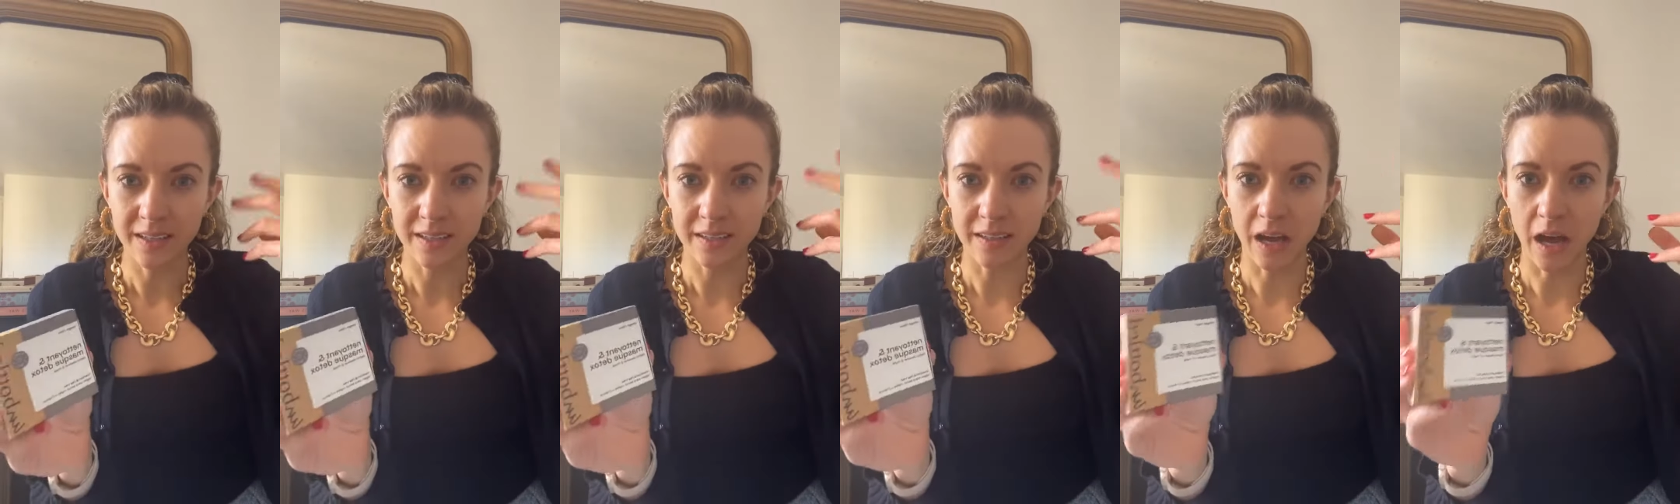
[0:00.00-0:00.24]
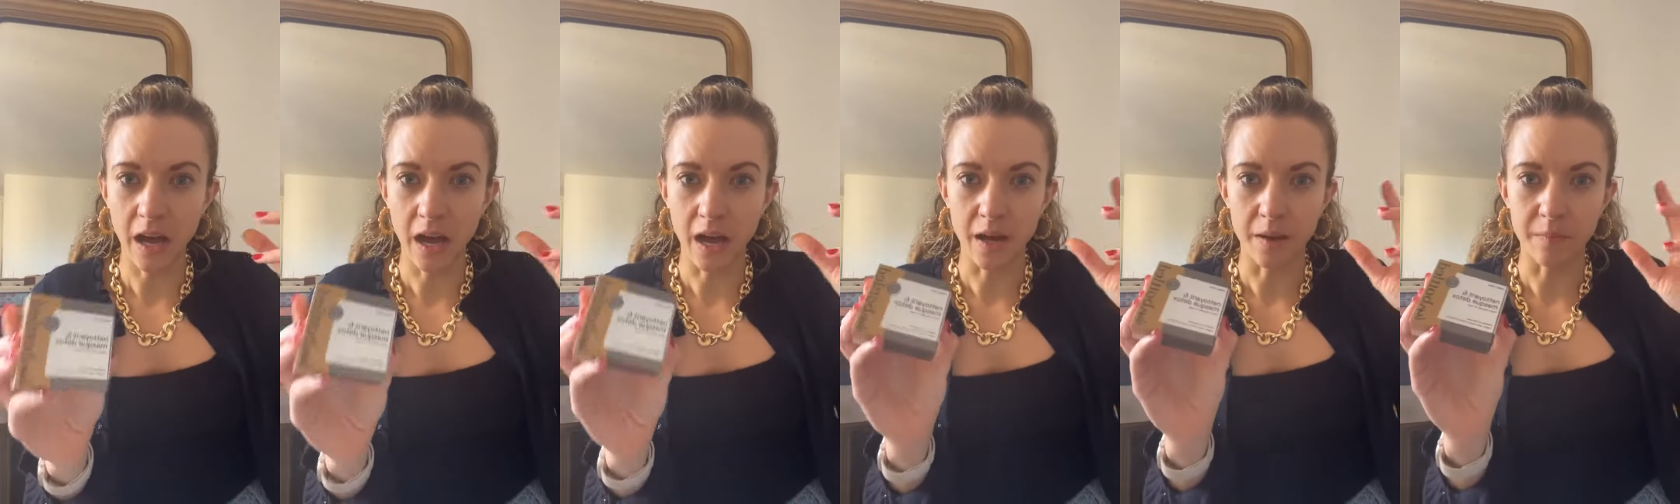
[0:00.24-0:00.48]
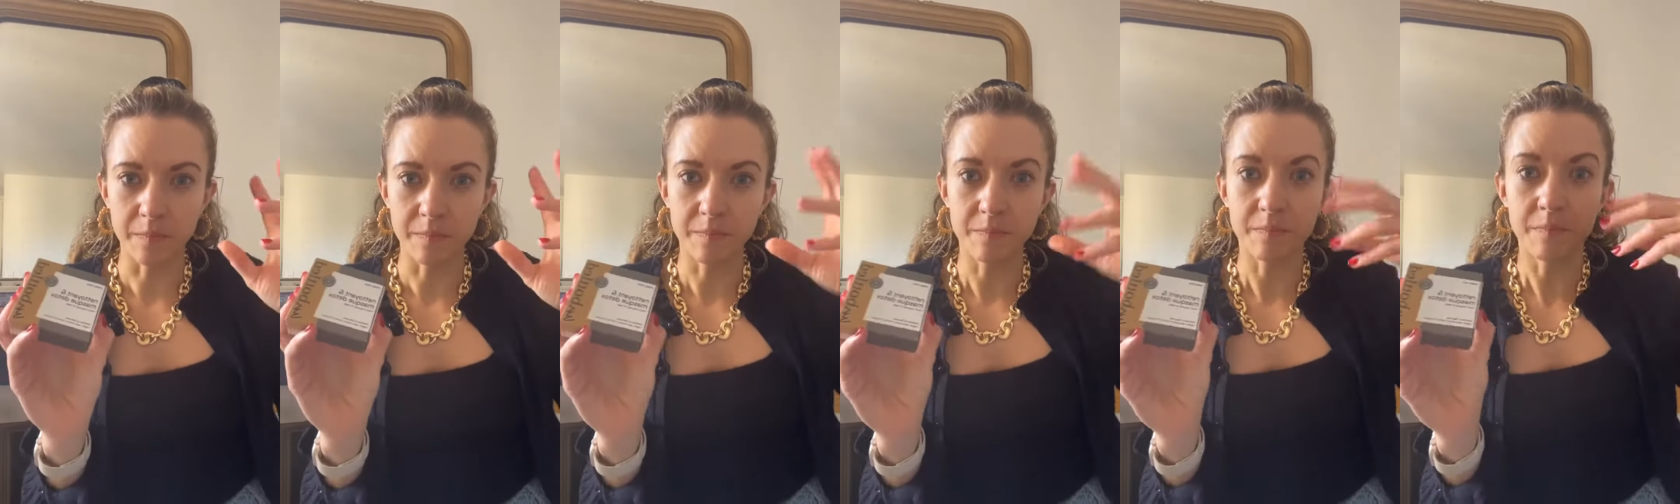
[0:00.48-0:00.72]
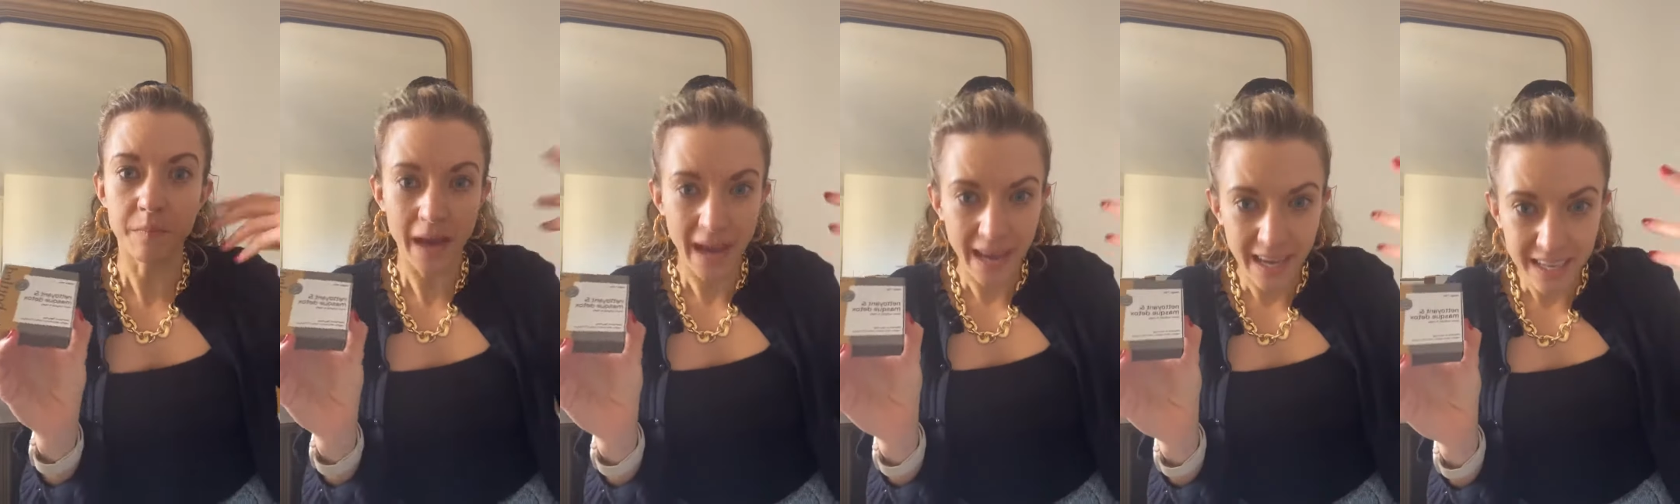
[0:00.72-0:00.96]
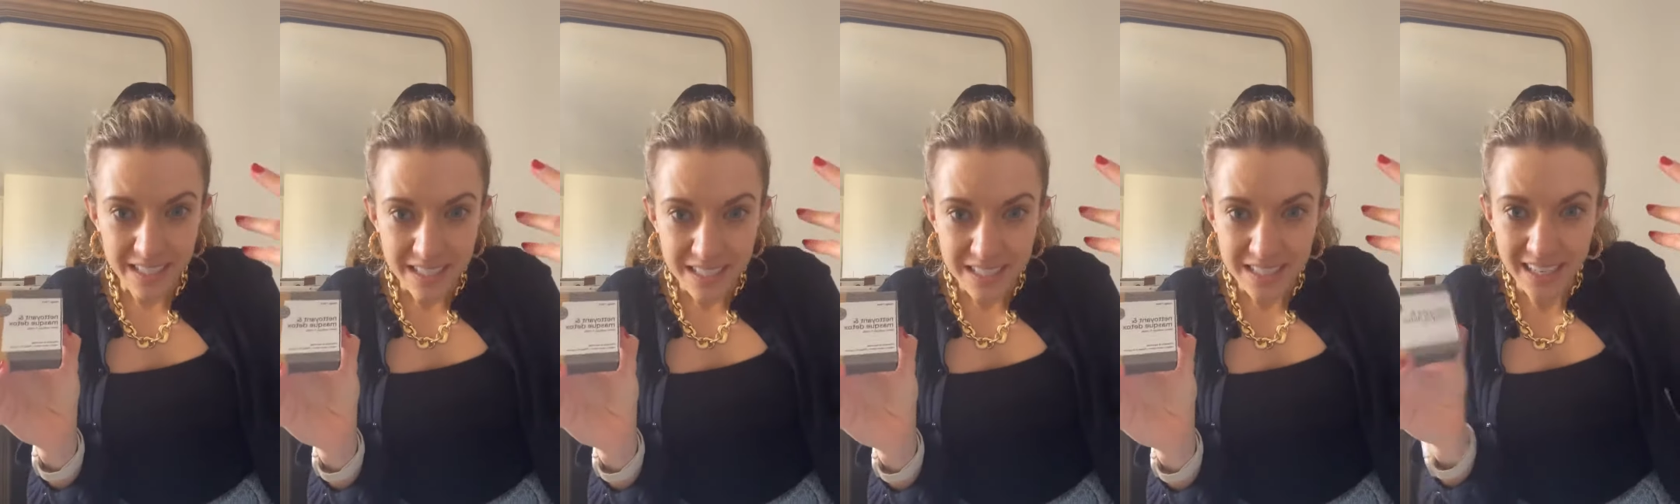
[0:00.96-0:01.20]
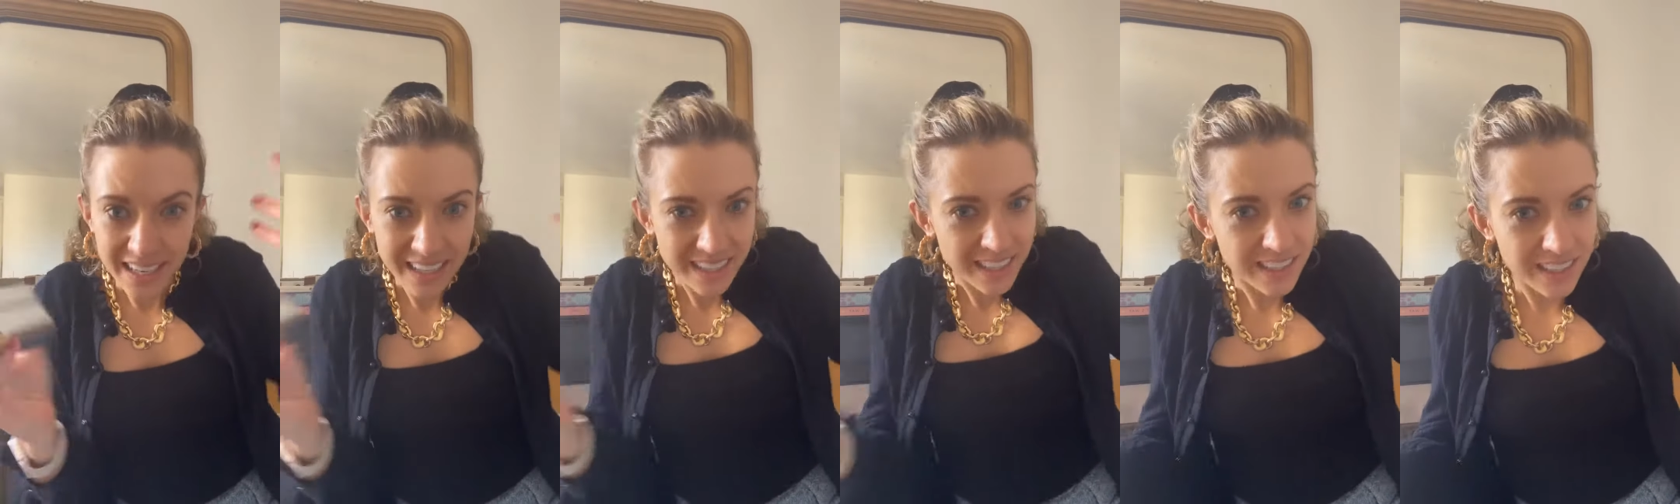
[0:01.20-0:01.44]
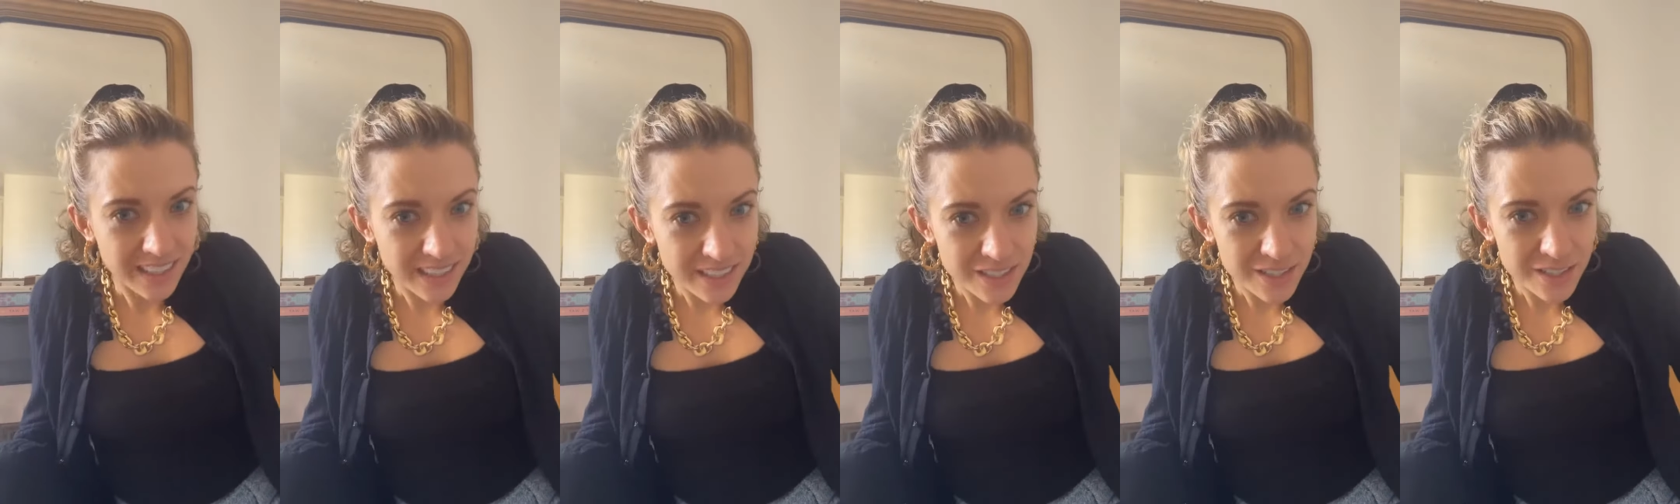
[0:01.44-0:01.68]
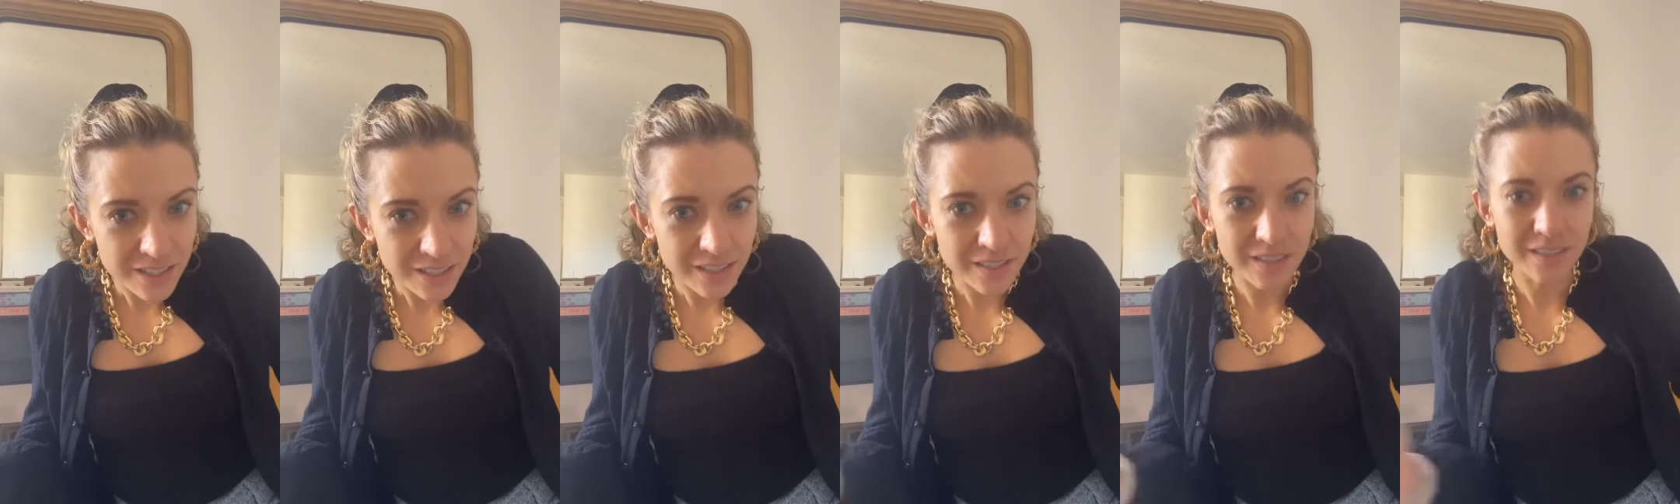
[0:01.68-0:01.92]
um, mask and
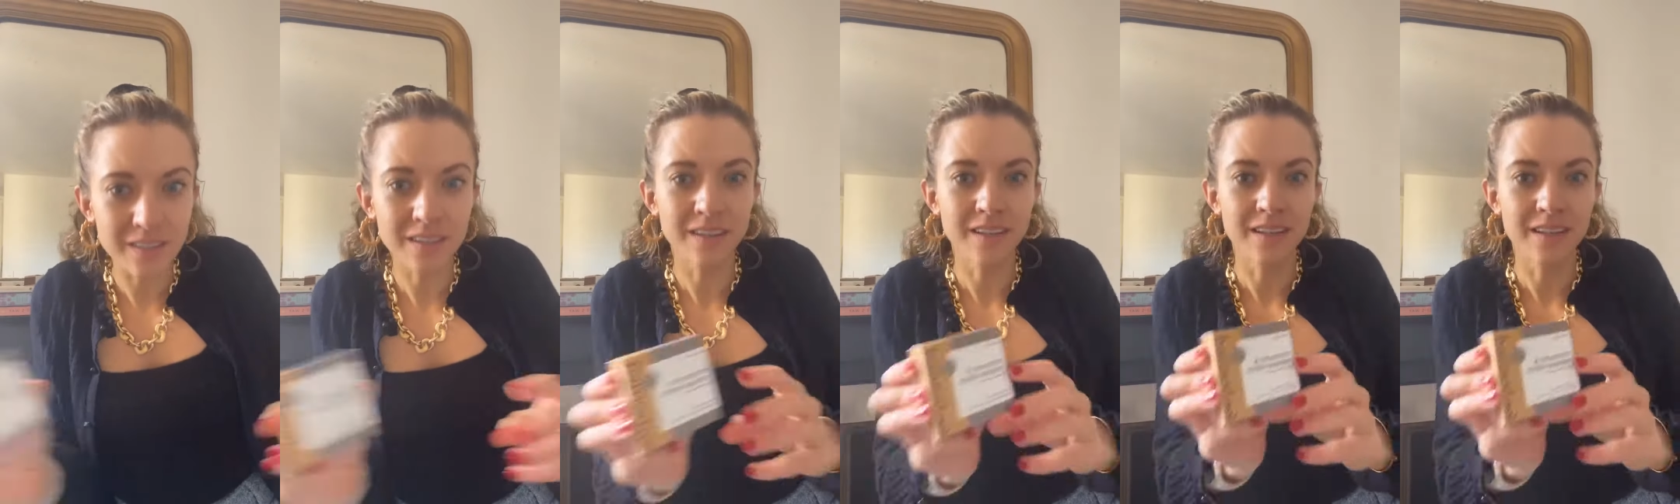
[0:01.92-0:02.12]
cleanser